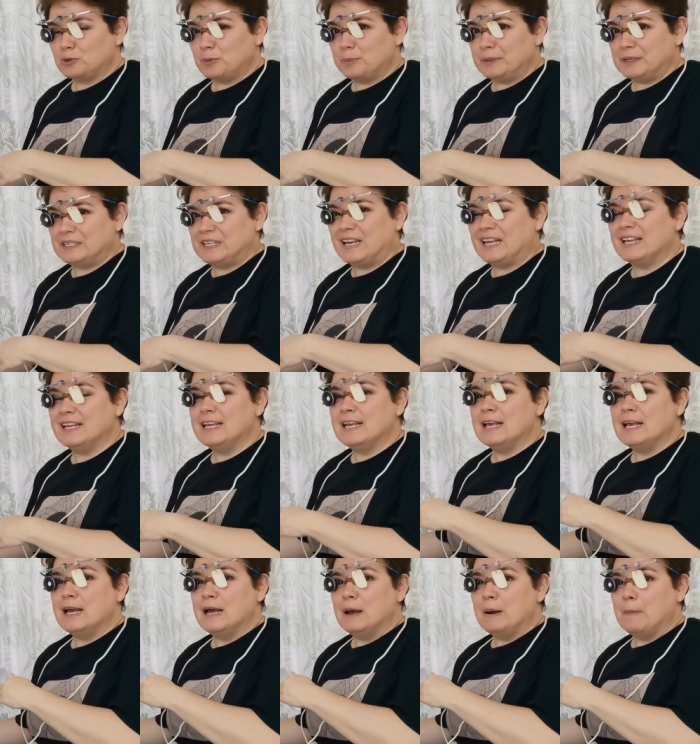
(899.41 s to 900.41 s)
drop it.
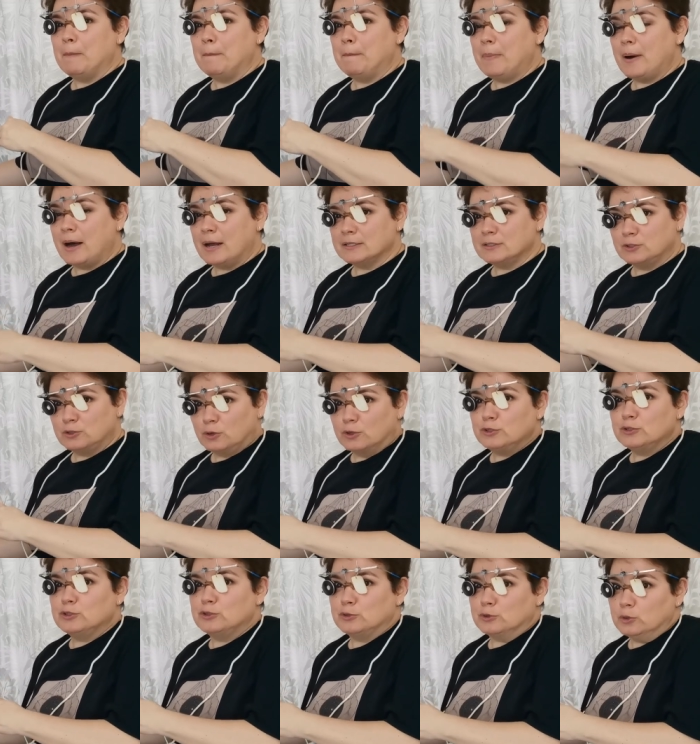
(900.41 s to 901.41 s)

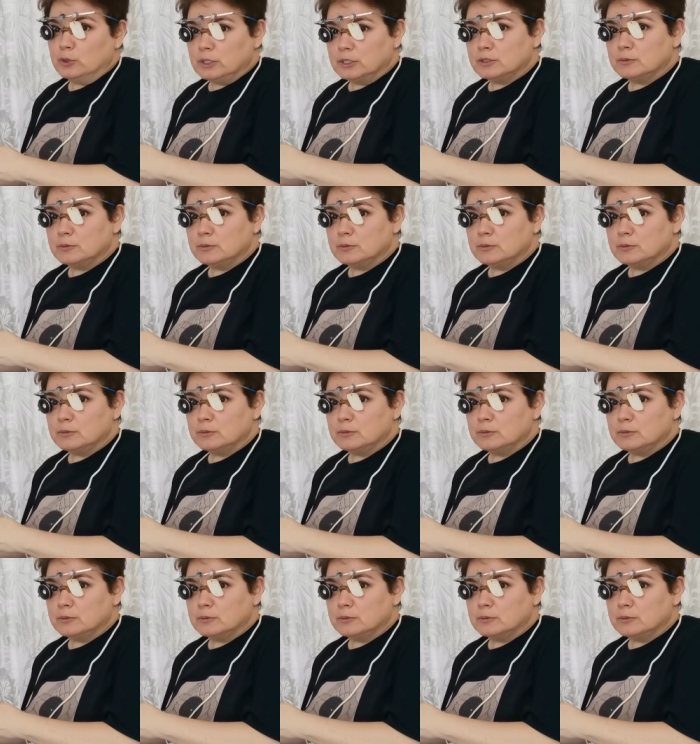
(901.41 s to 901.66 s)
But don't